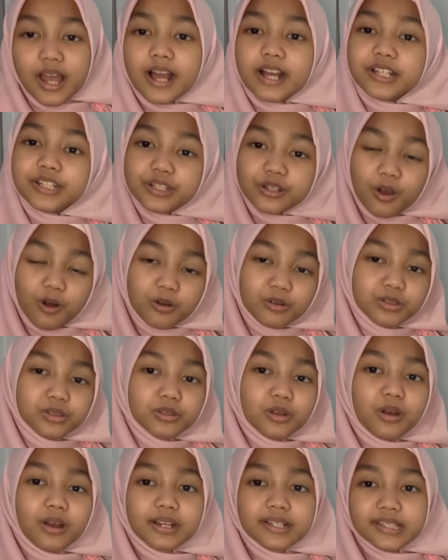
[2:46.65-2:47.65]
She also
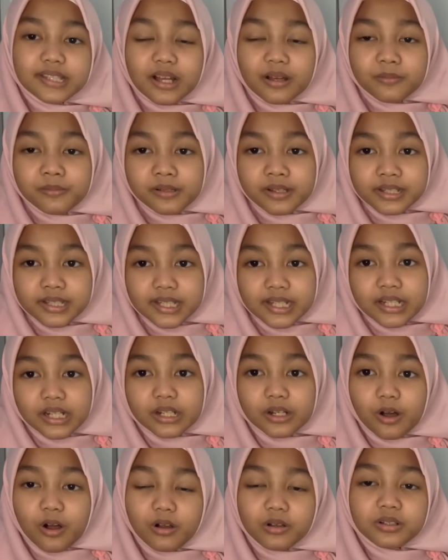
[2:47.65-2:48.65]
establishing
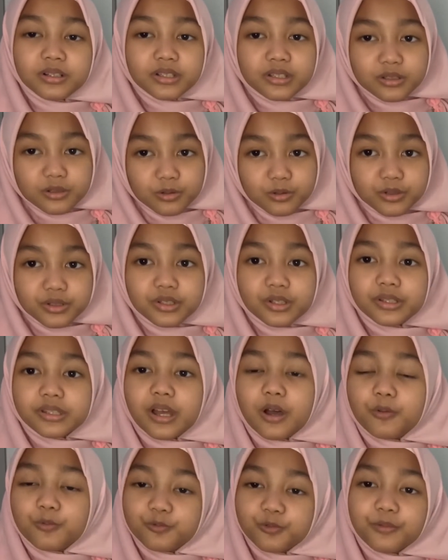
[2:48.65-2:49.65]
an August course so
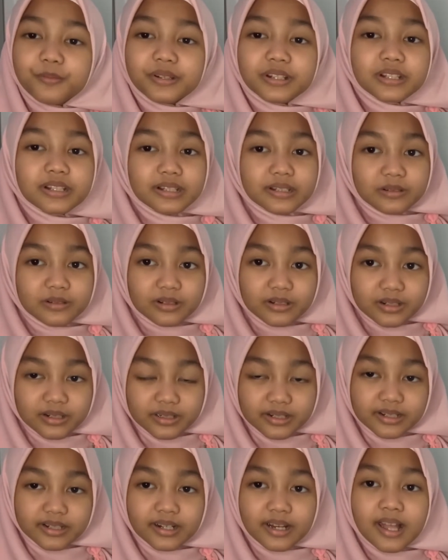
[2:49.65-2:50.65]
that women can
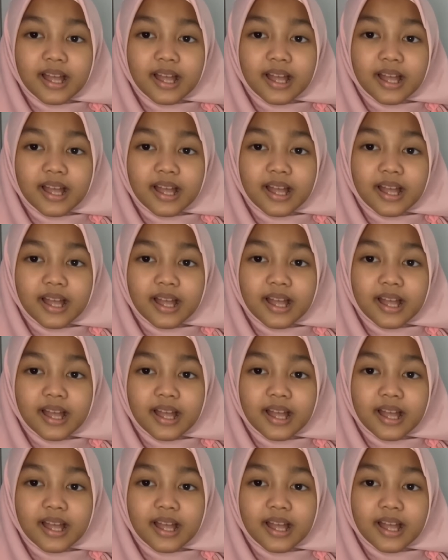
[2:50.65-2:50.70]
learn